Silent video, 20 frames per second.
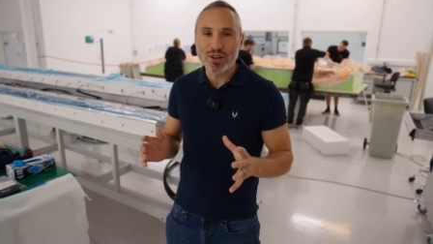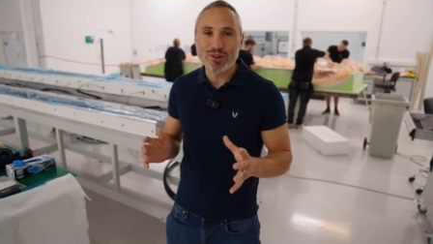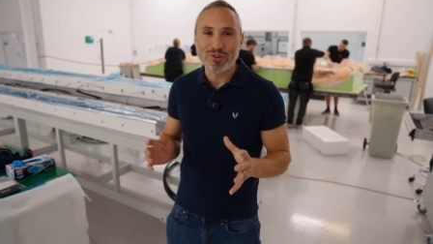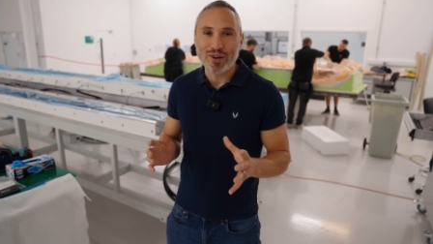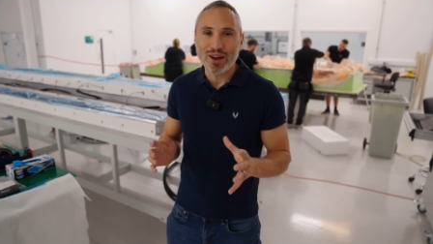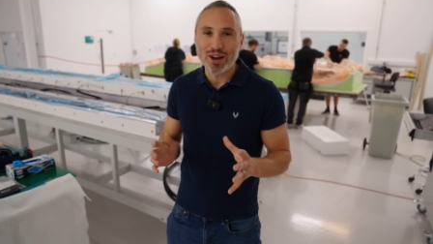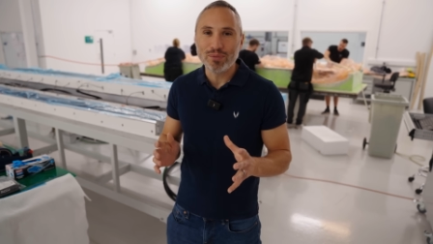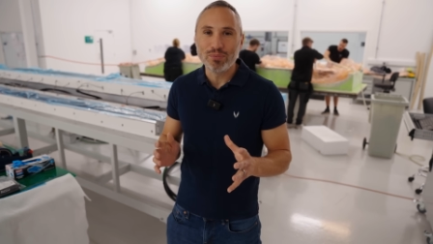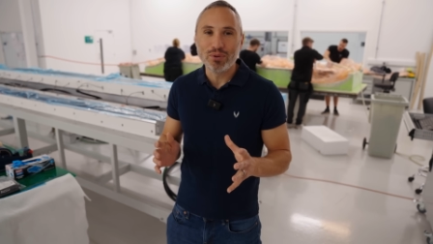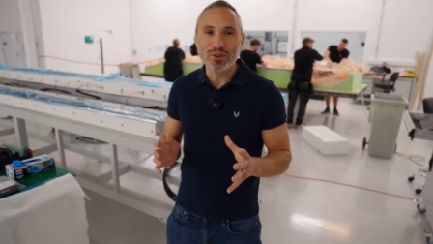
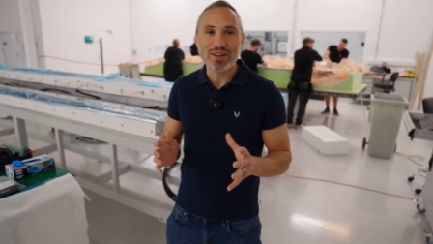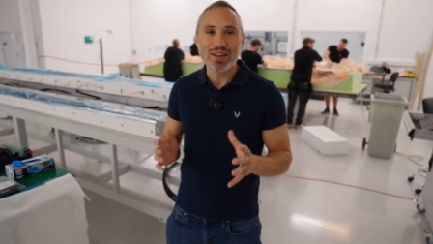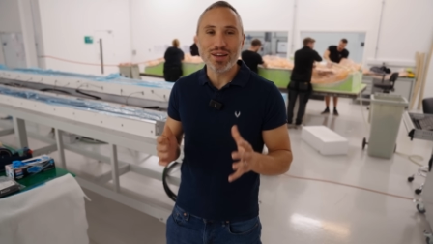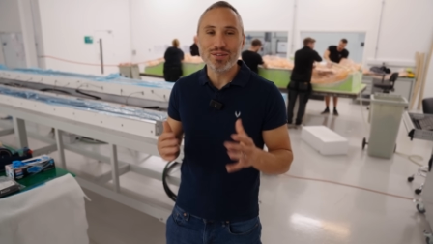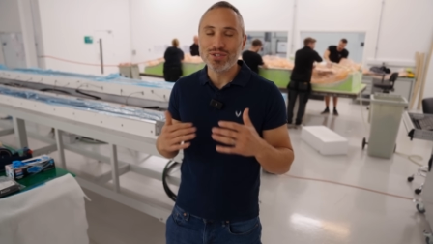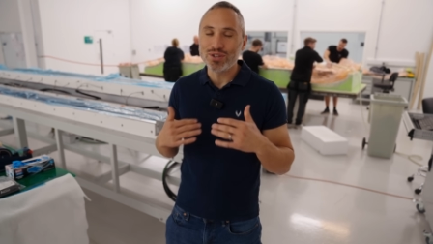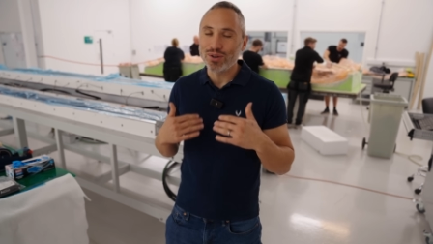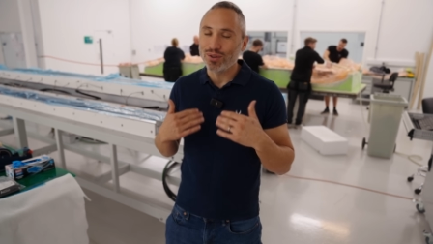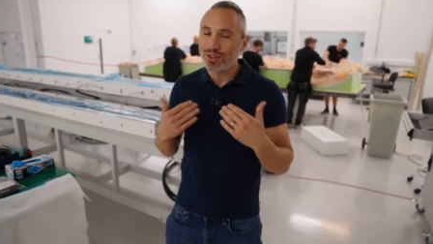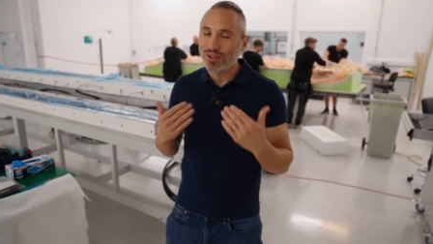incredible. It
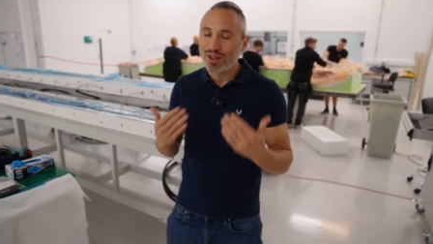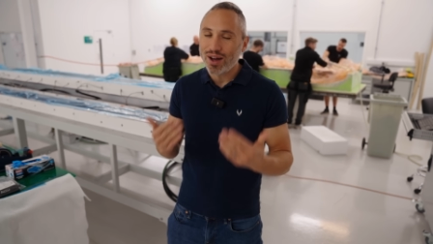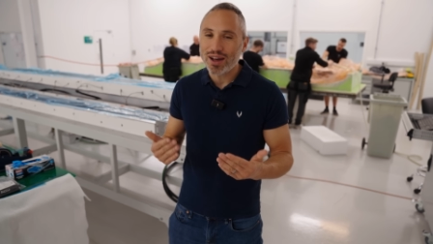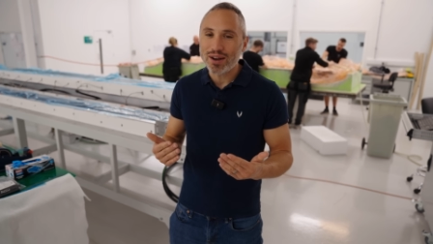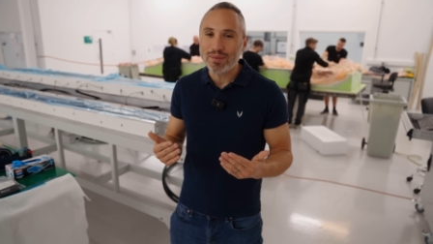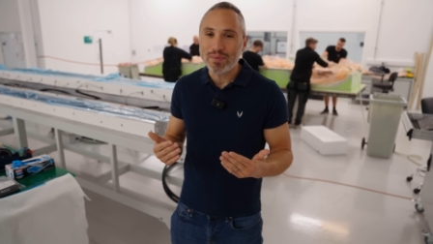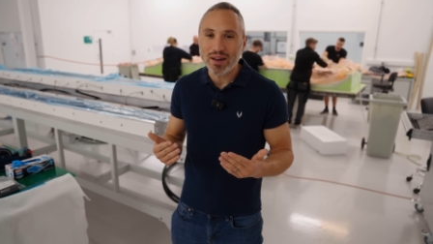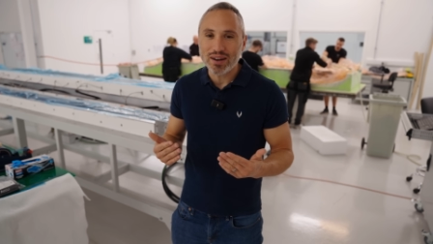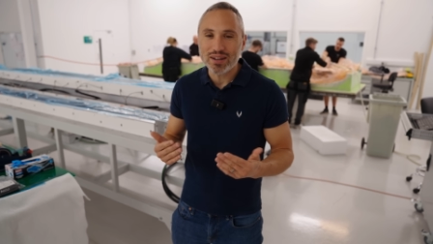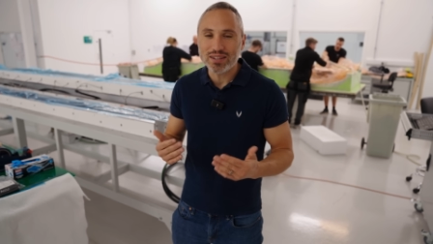gives you a
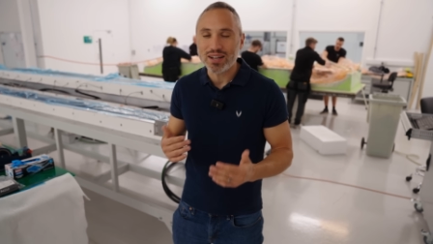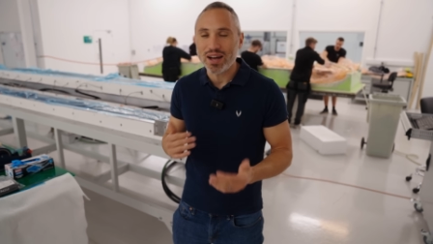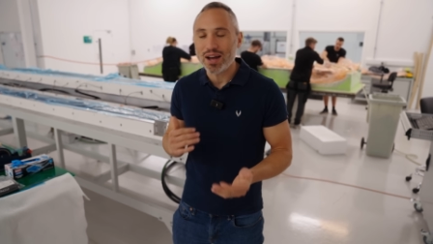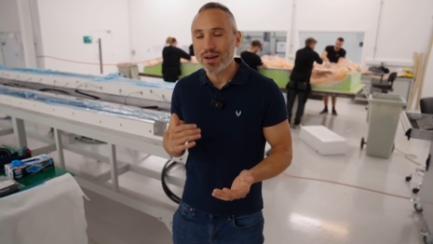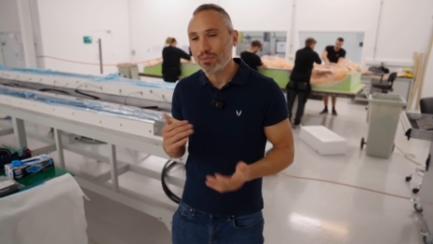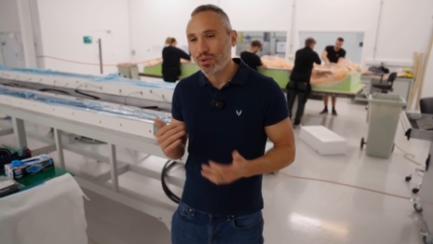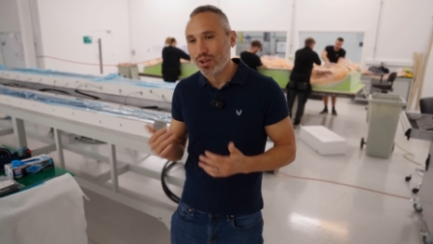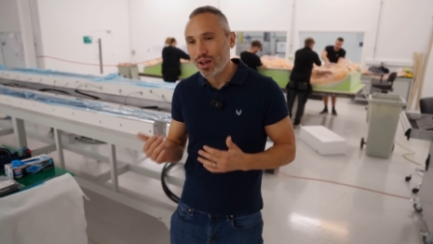lot amount of time,